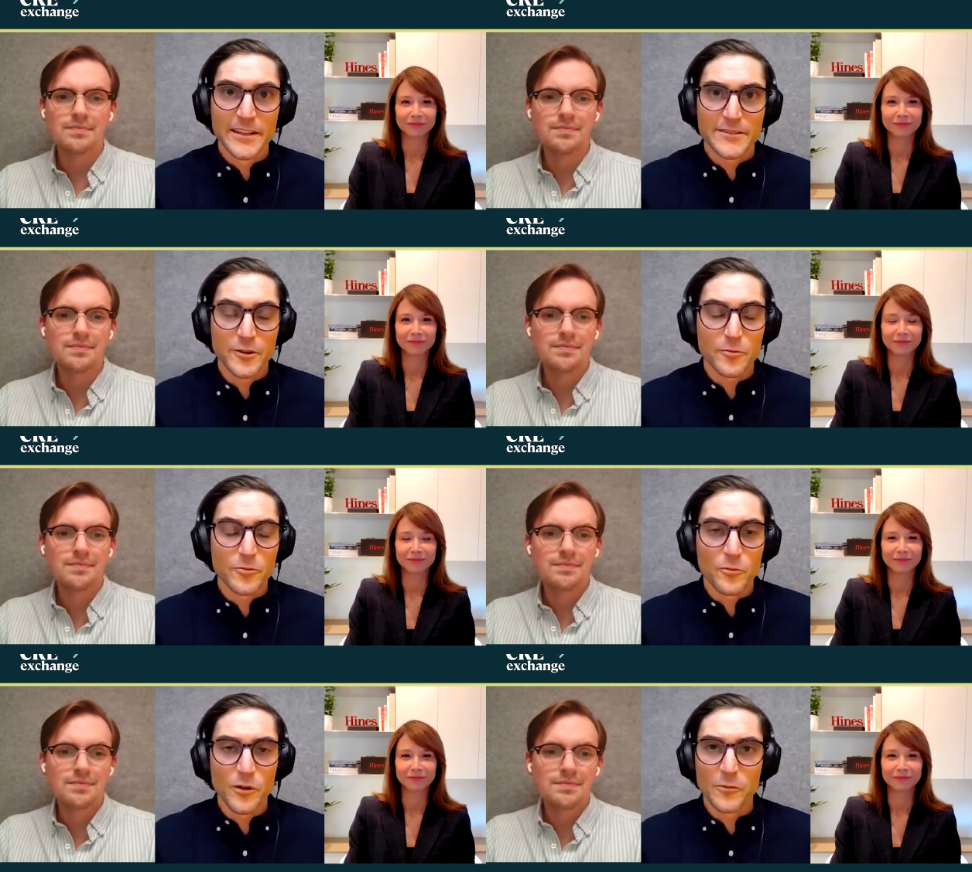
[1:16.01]
Speaker 1: So,
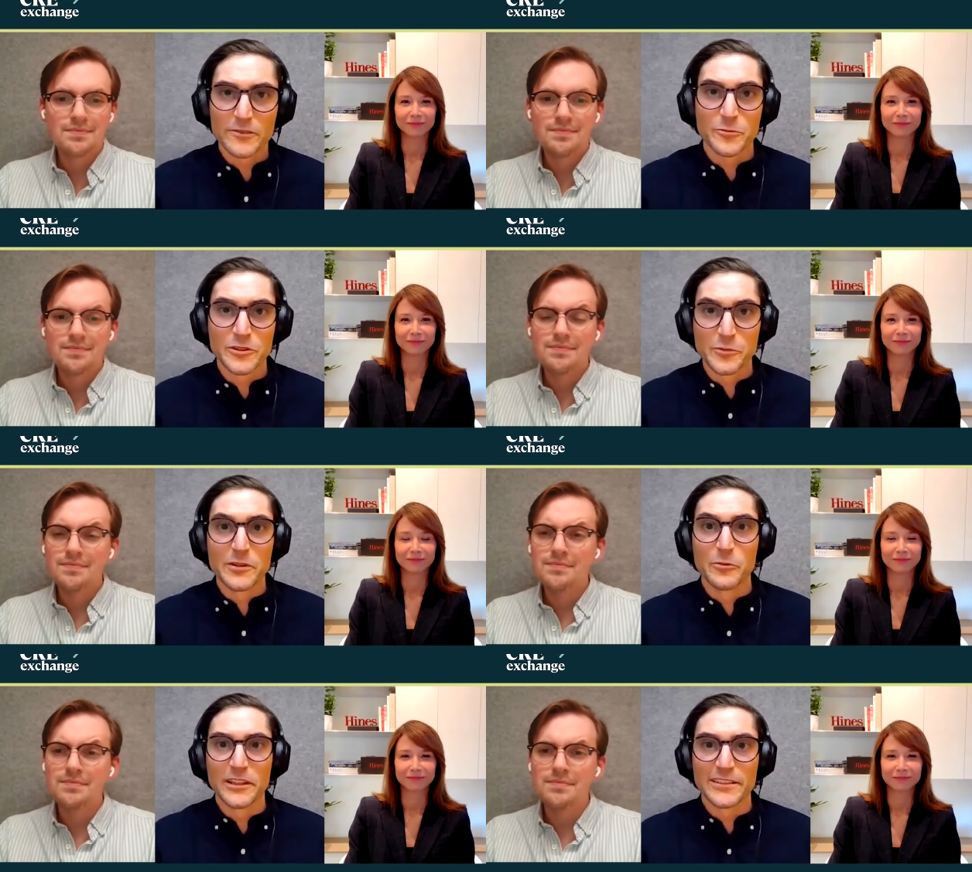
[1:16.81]
what else would you
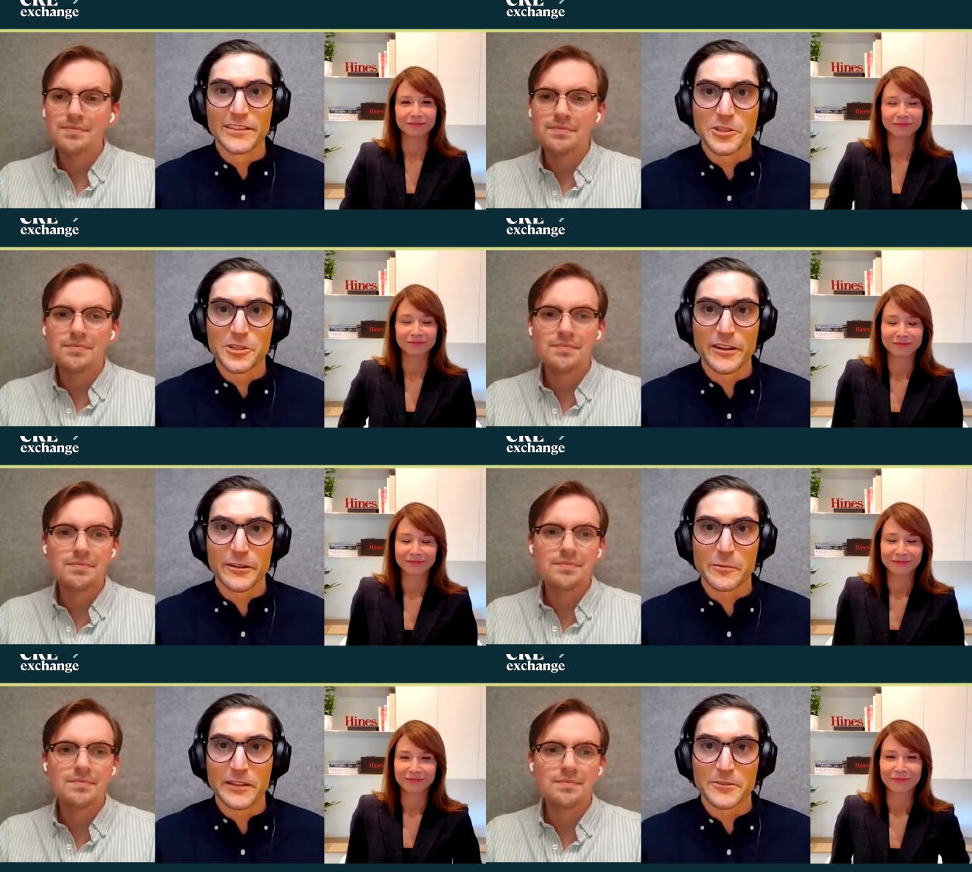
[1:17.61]
be willing to
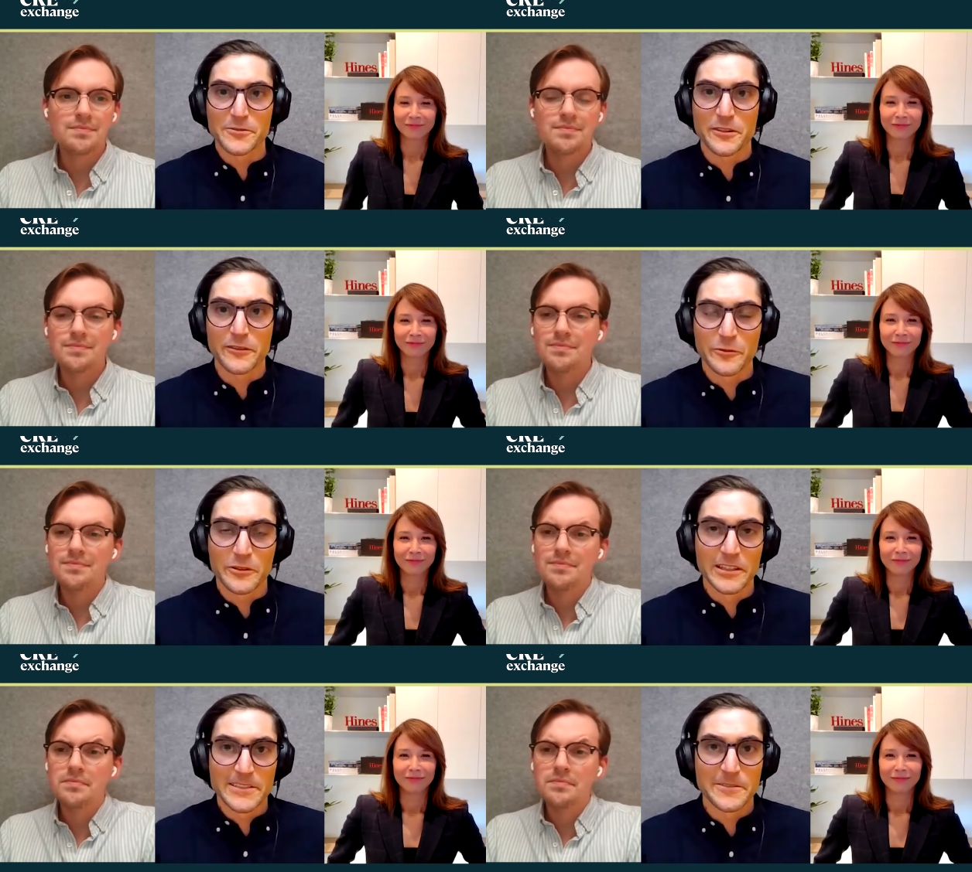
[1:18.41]
share about yourself
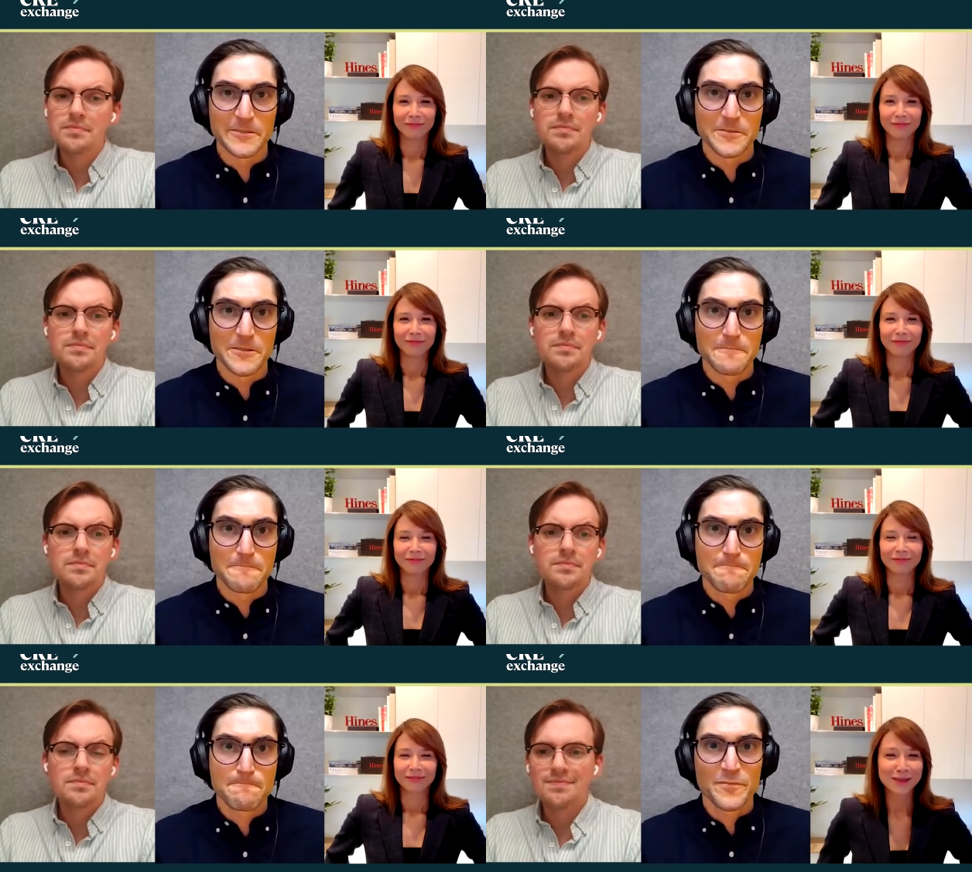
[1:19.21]
with the listeners?
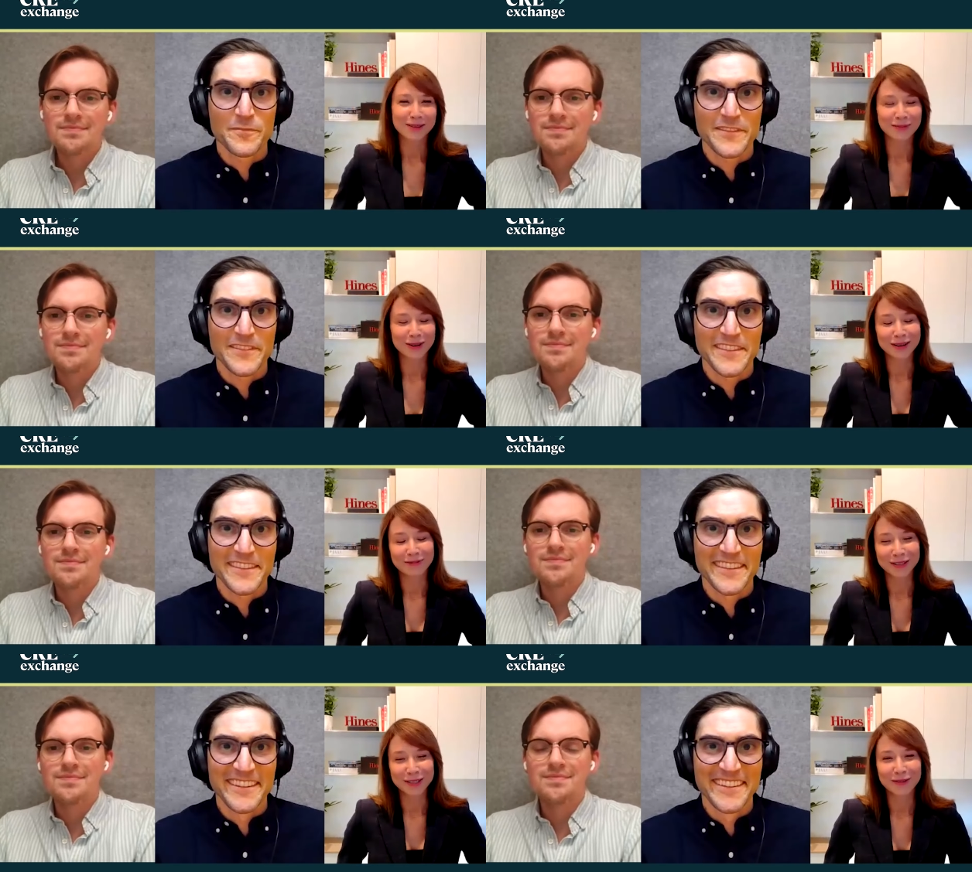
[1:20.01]
Speaker 2: Thank you,
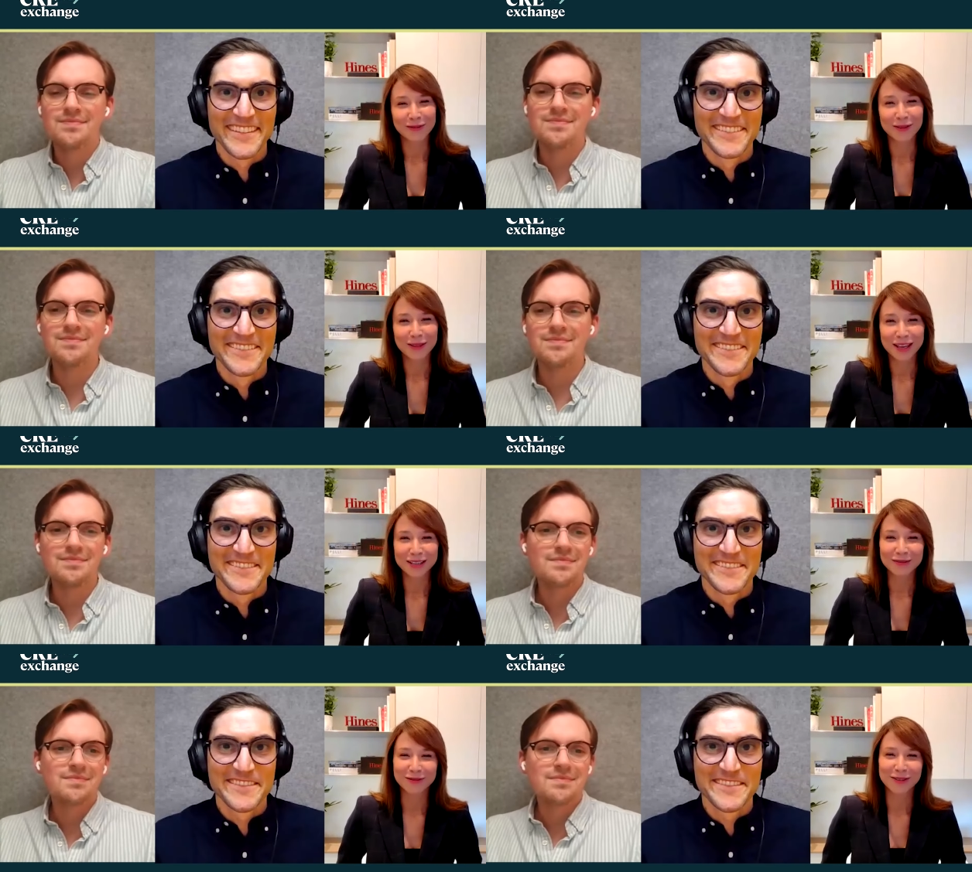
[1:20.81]
Amar. First of all,
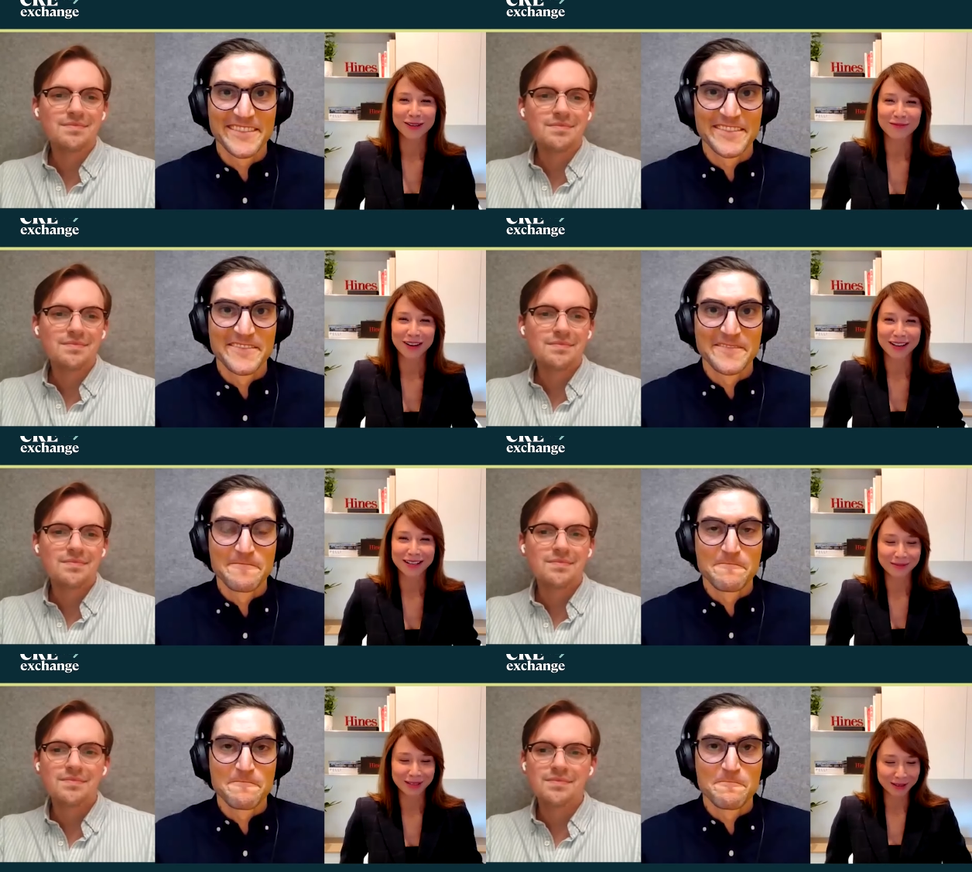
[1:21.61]
thank you for
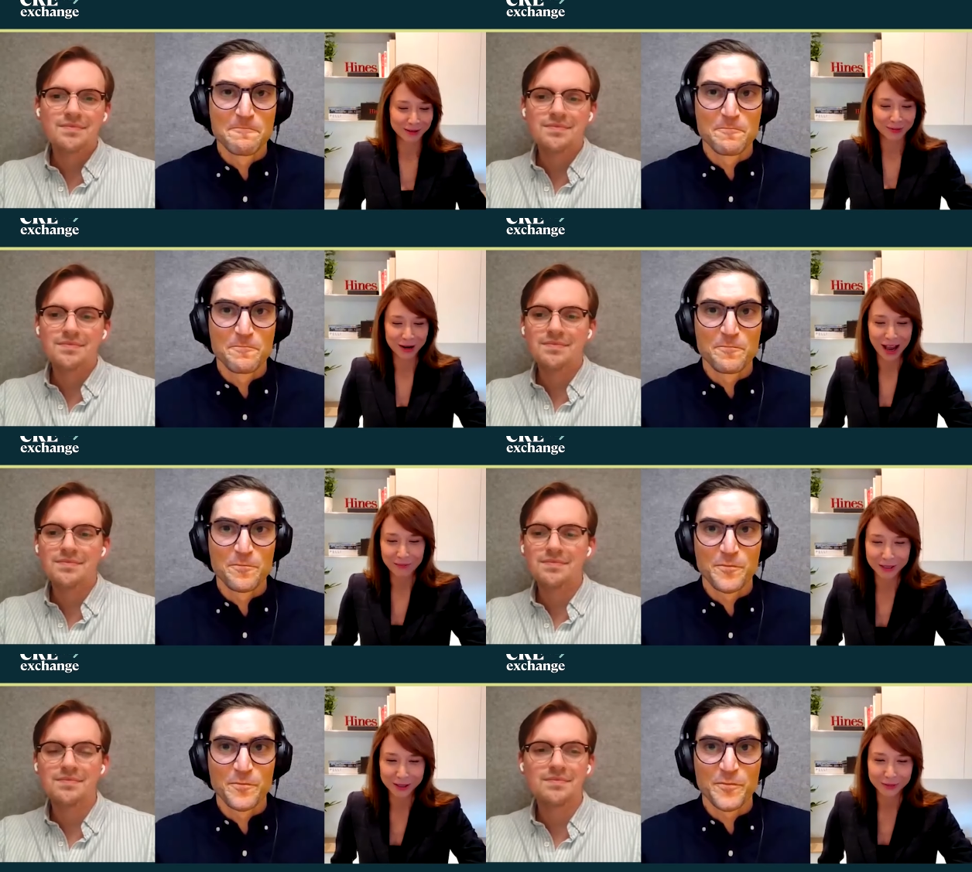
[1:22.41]
inviting me. I'm super
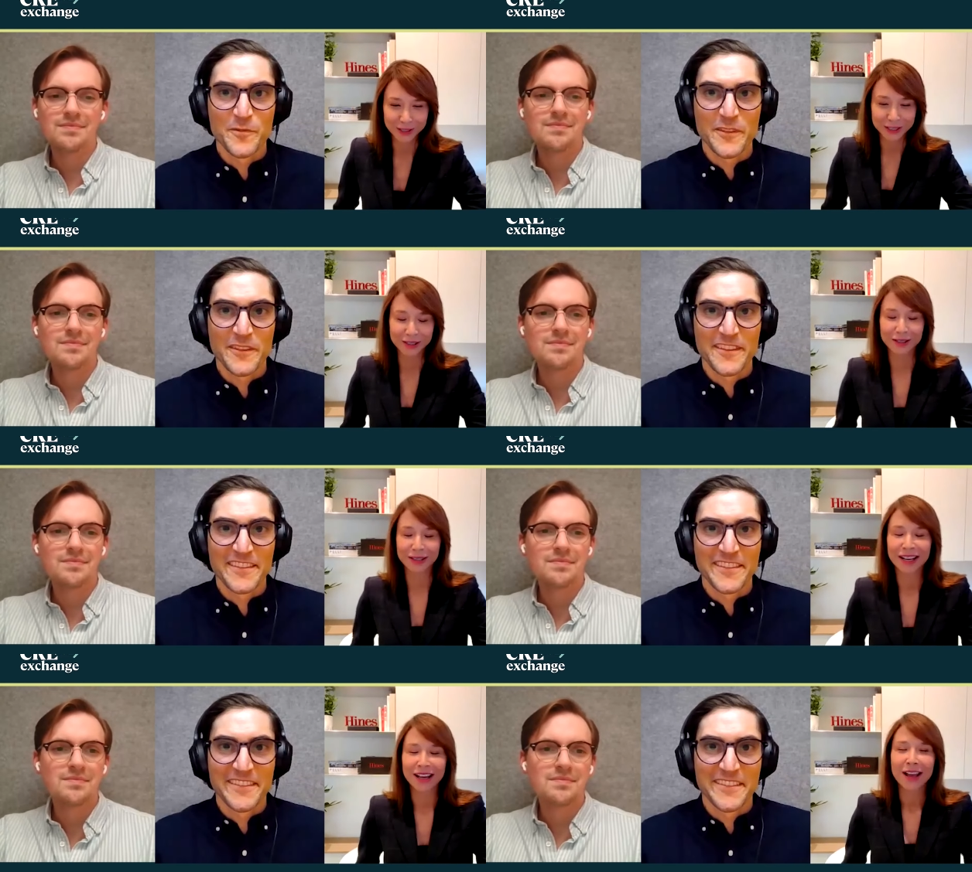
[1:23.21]
happy to be
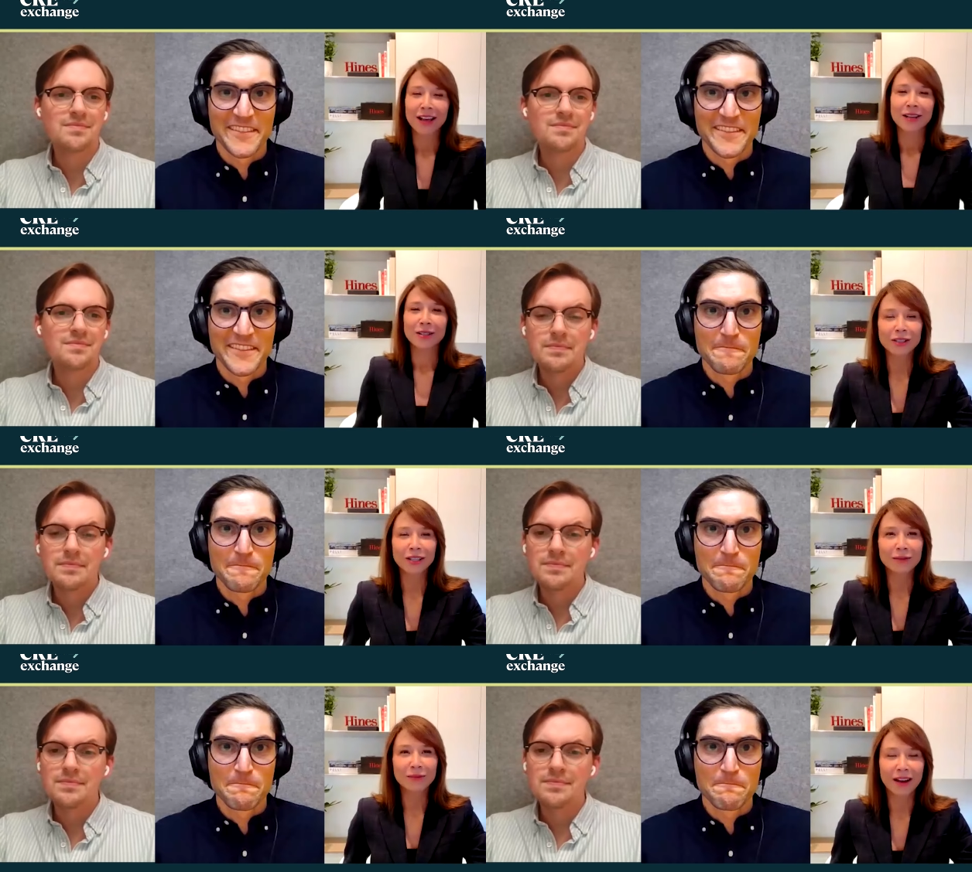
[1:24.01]
here.
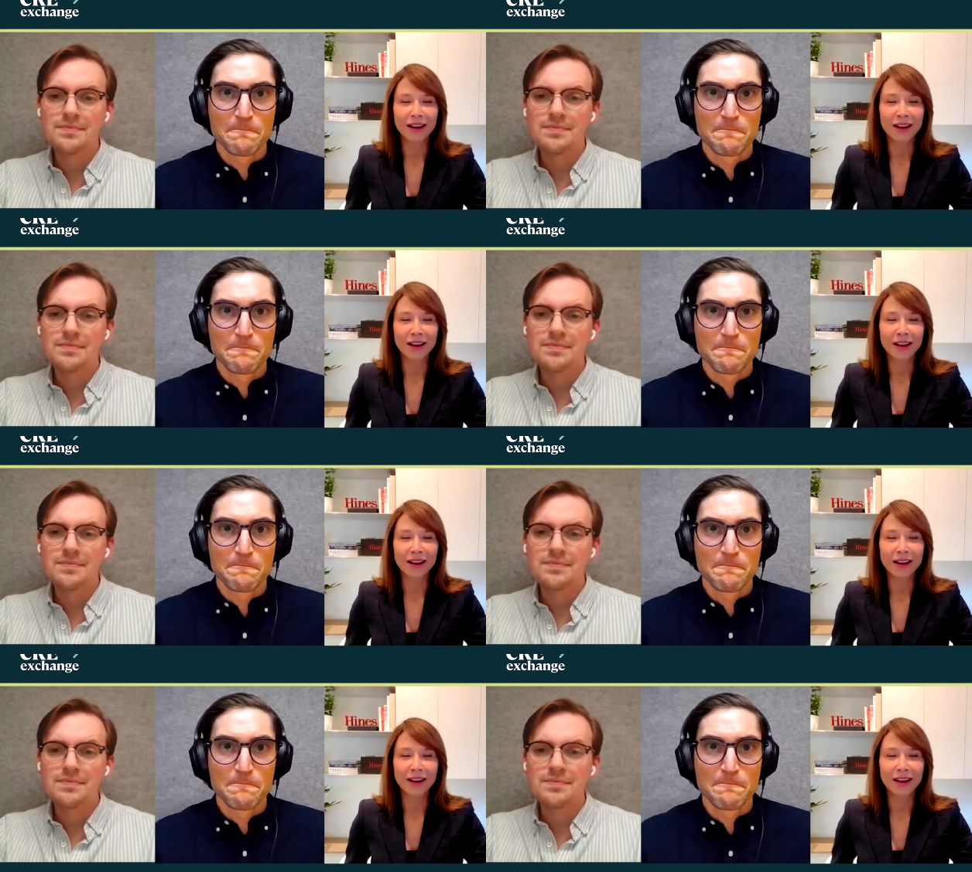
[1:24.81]
Actually,